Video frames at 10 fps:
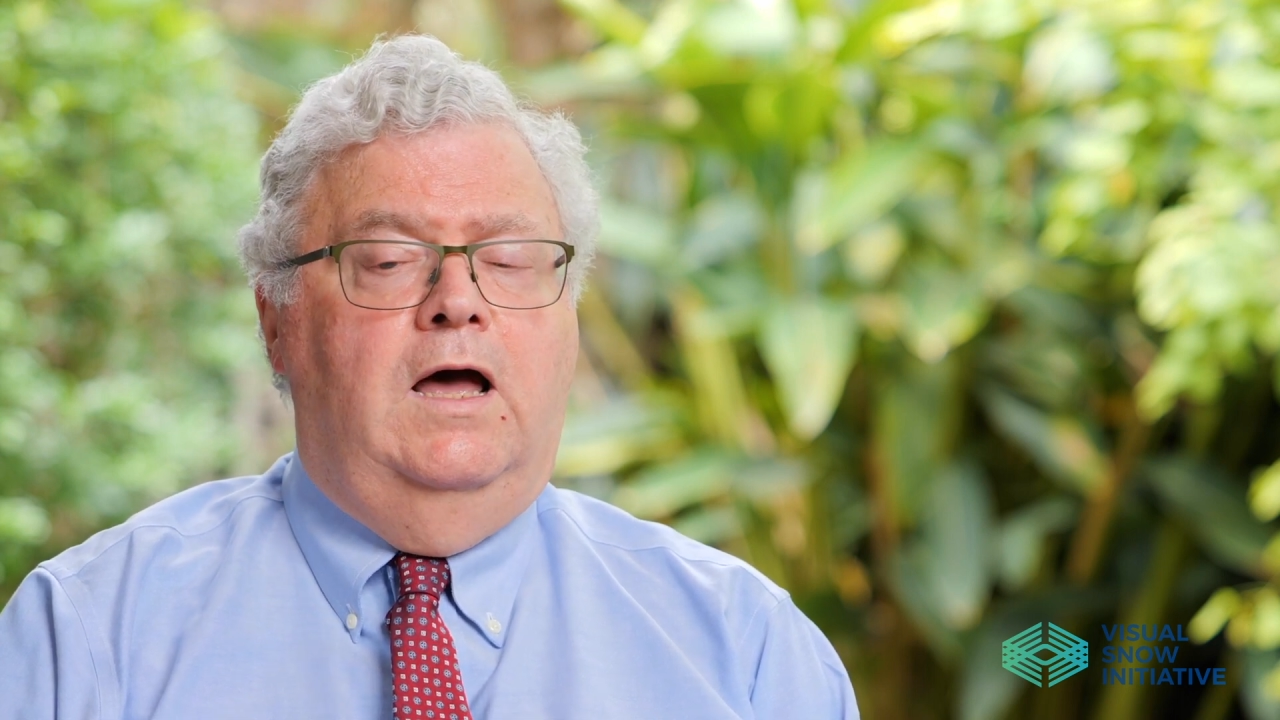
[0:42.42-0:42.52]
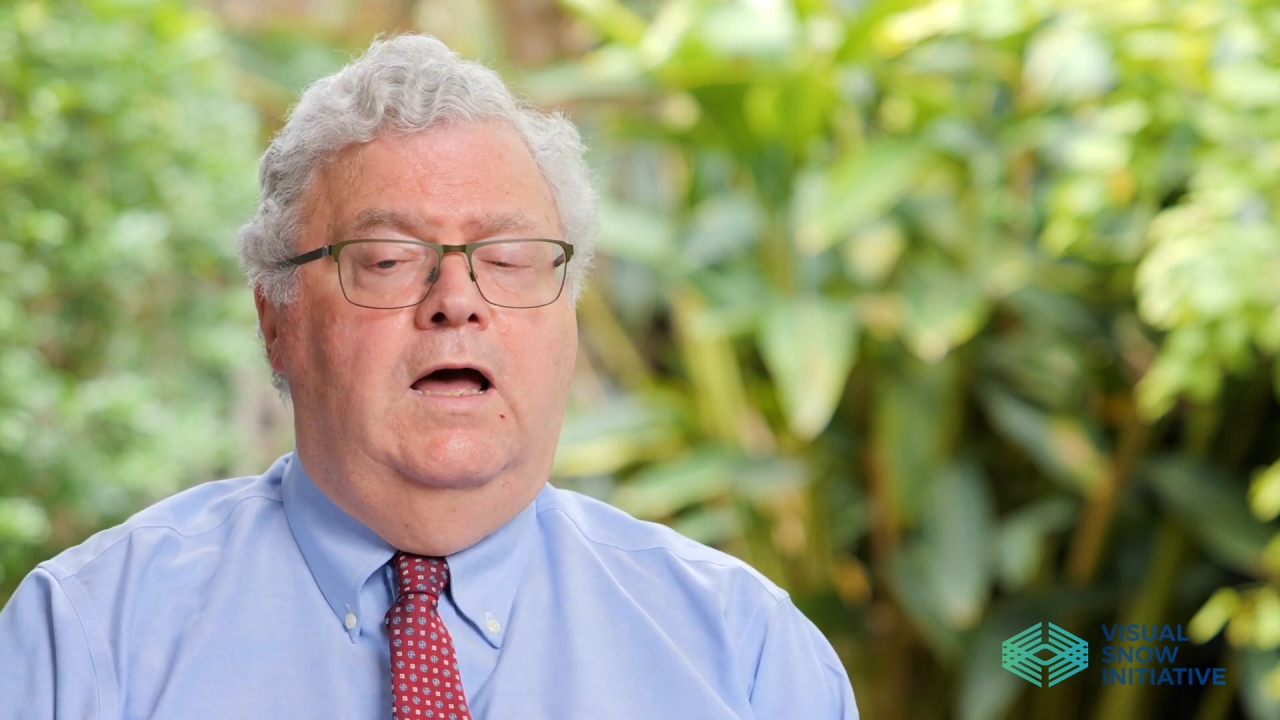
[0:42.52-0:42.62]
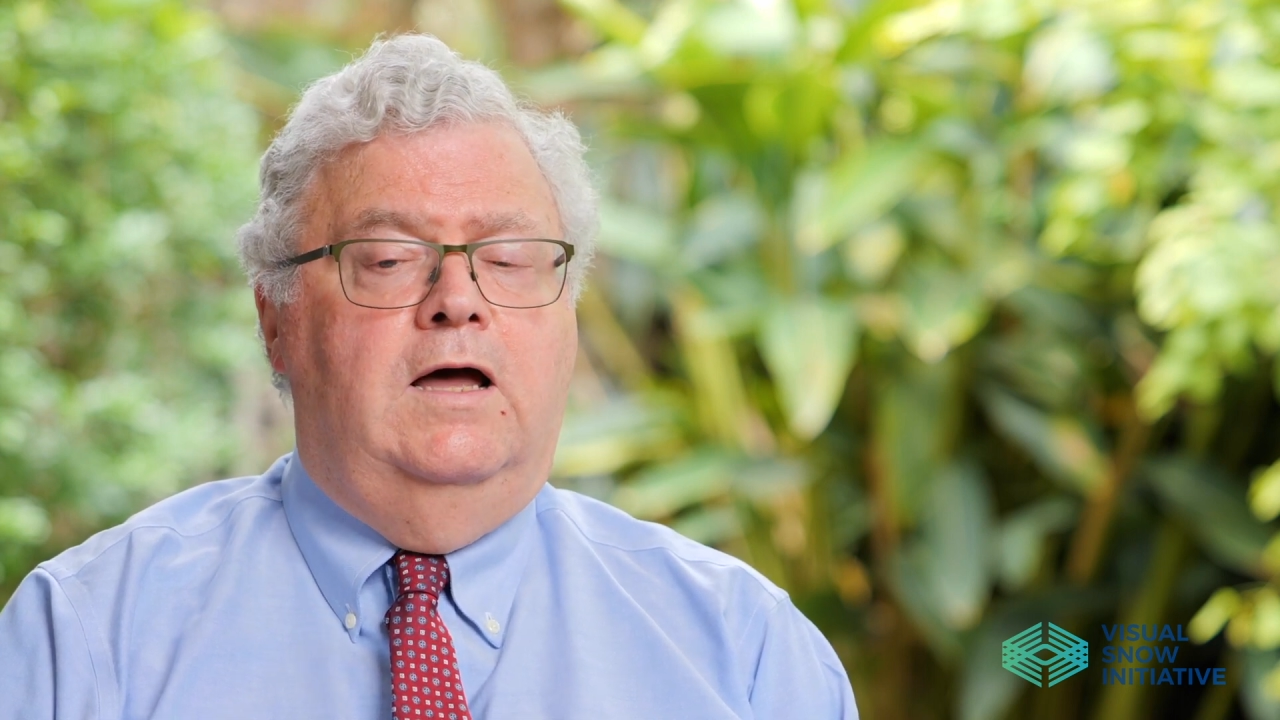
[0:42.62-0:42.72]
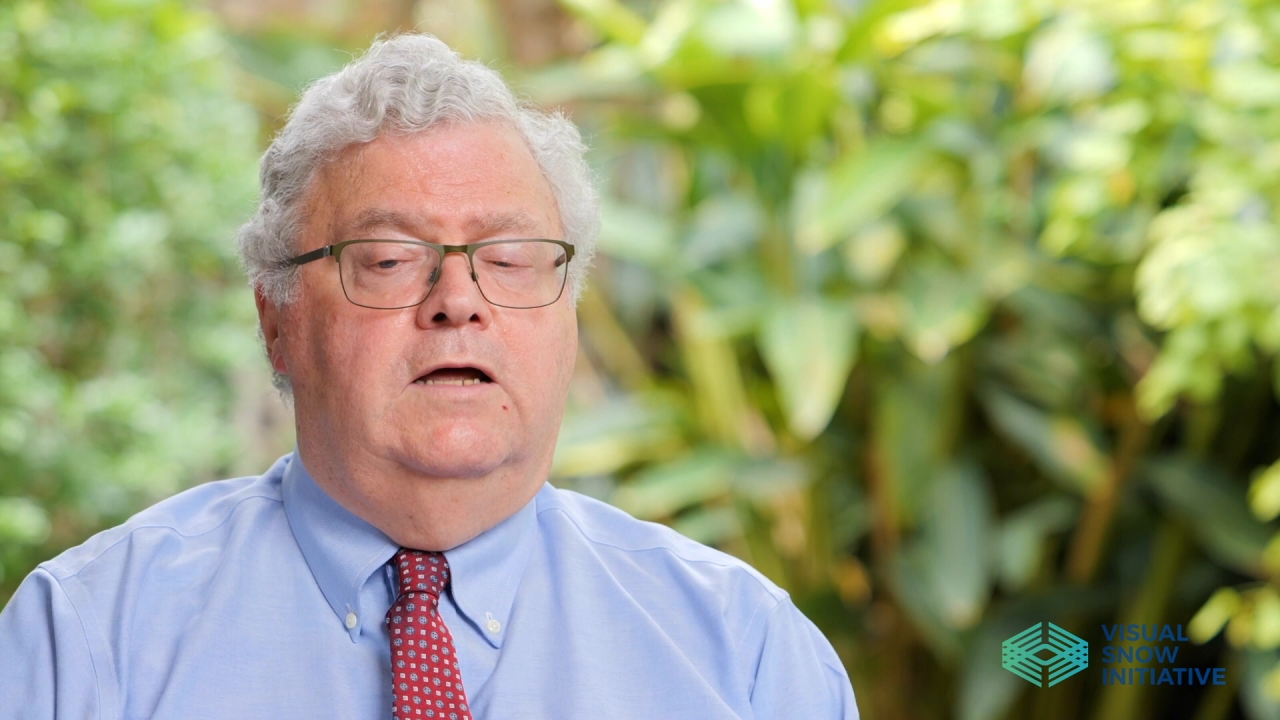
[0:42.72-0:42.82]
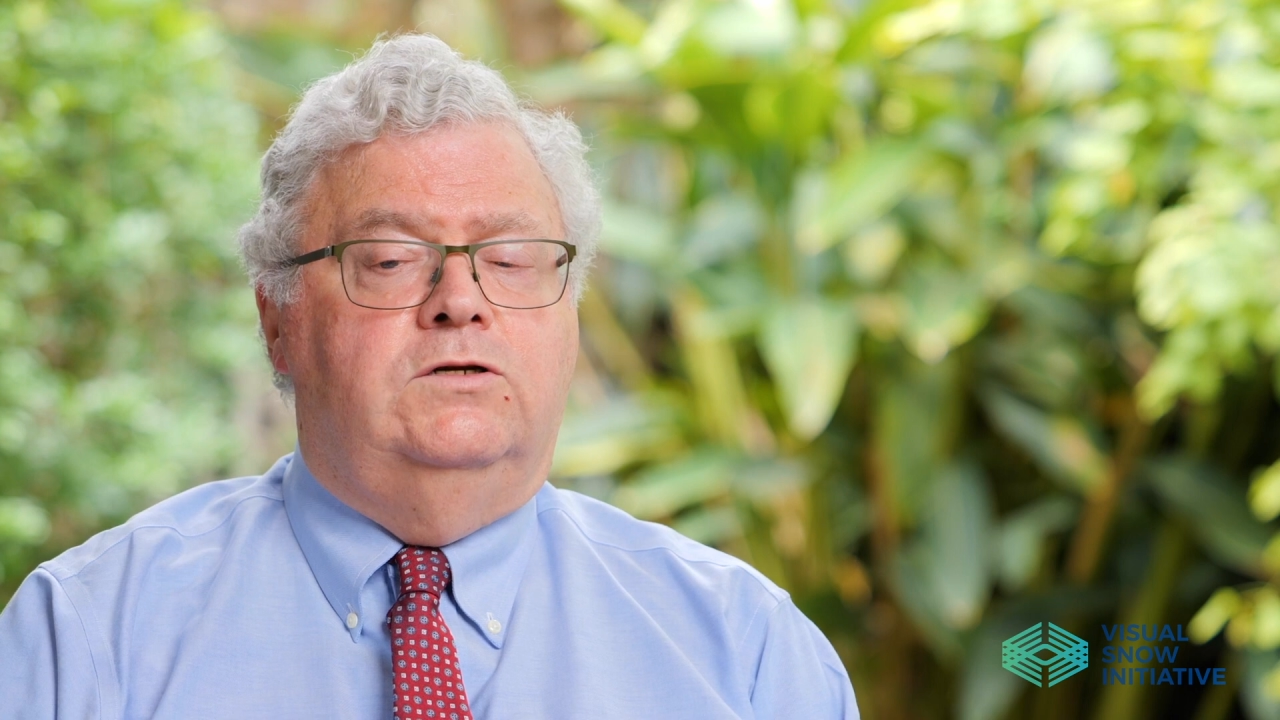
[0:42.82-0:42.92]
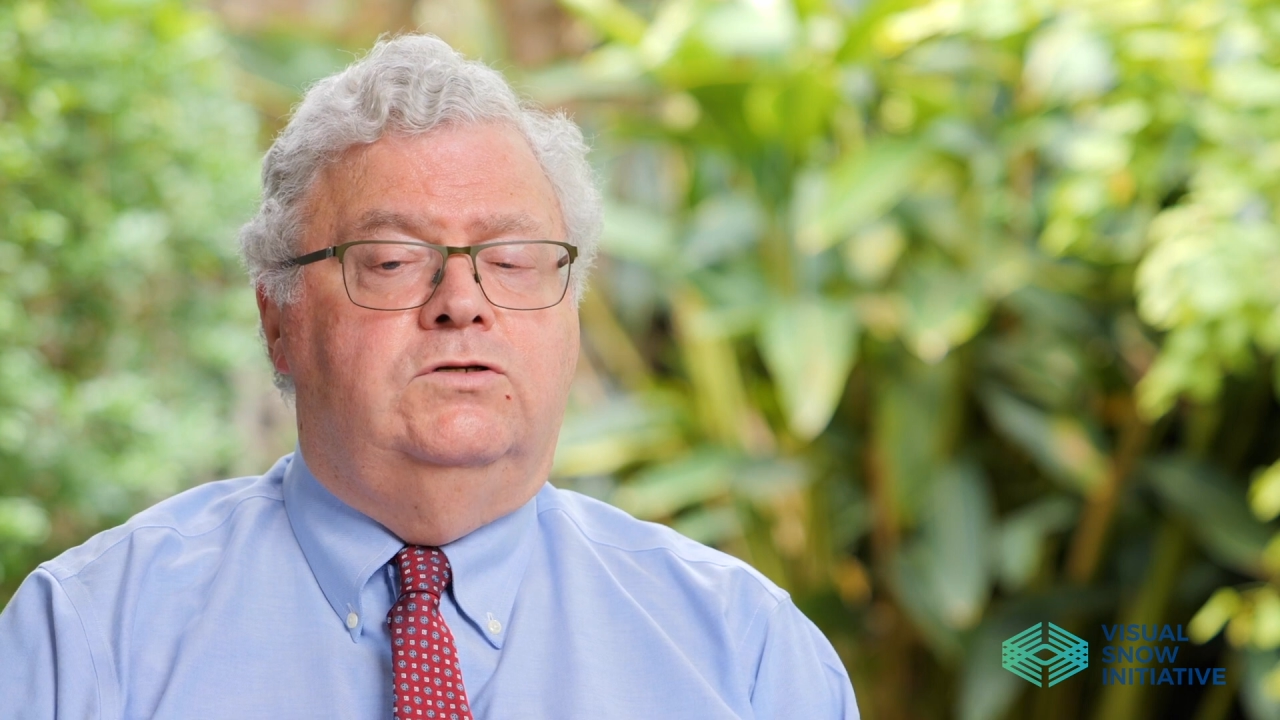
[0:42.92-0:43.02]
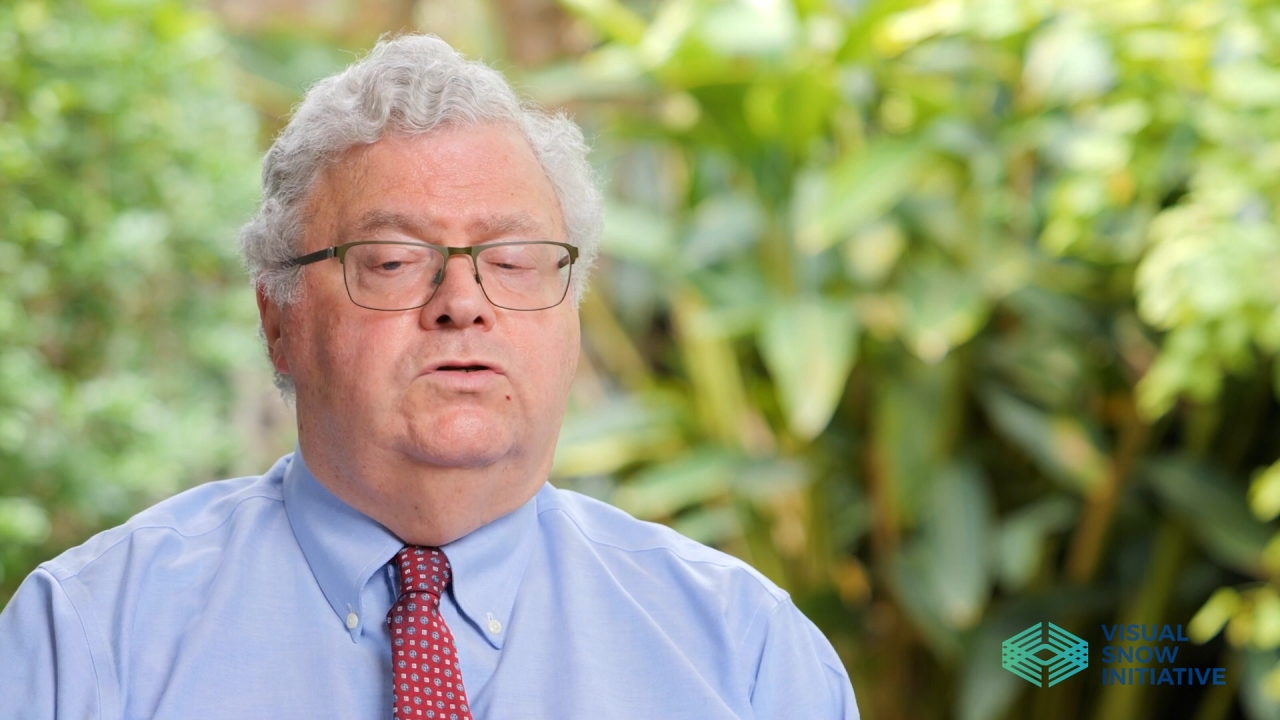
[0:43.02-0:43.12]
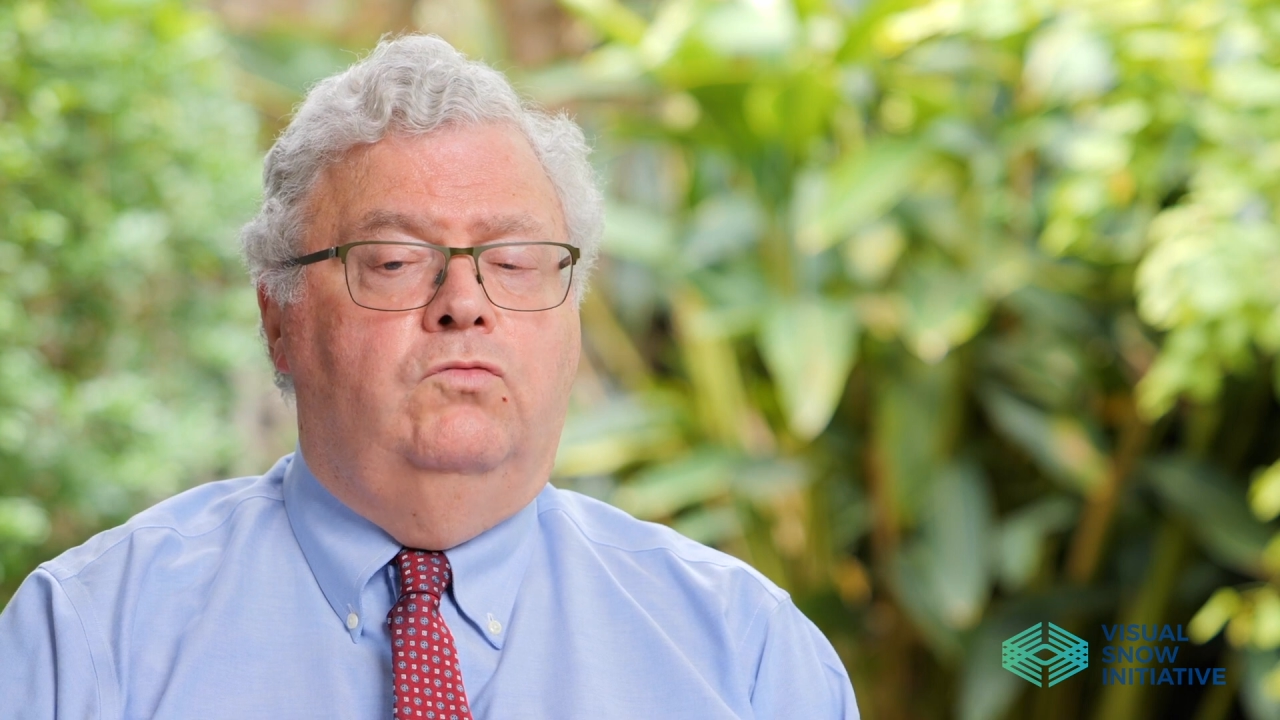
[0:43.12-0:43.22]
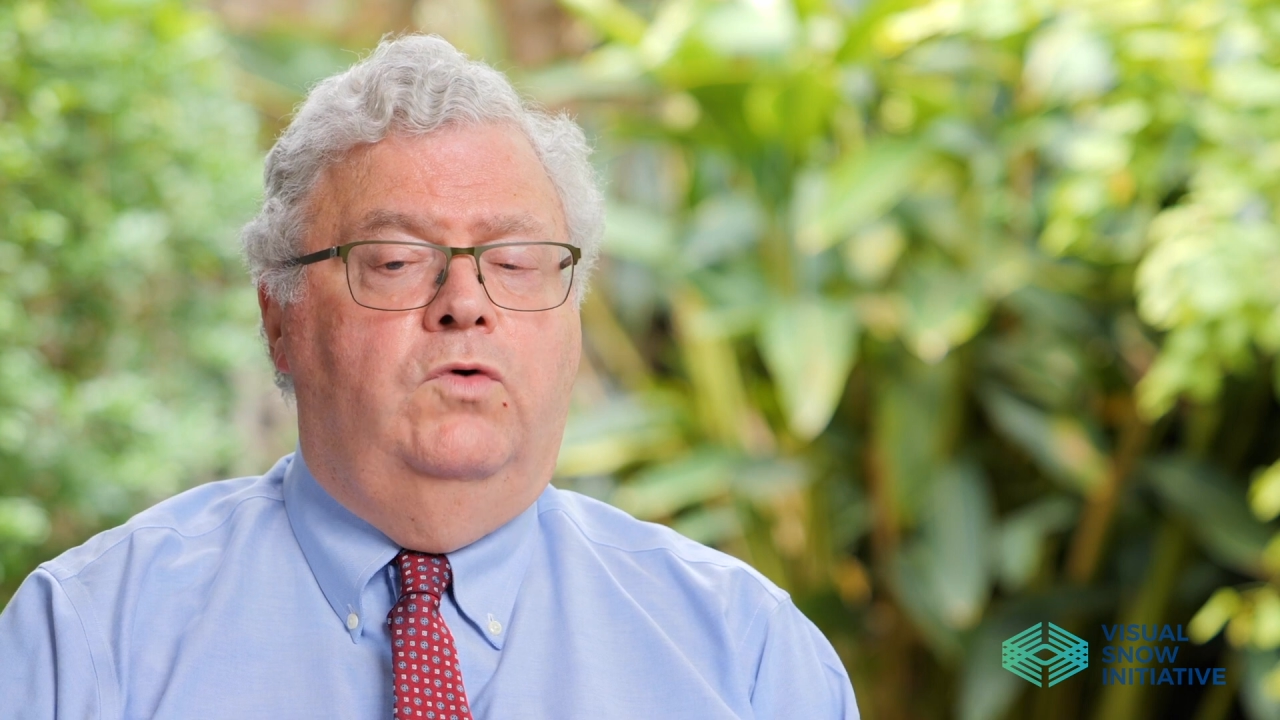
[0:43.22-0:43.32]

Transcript: And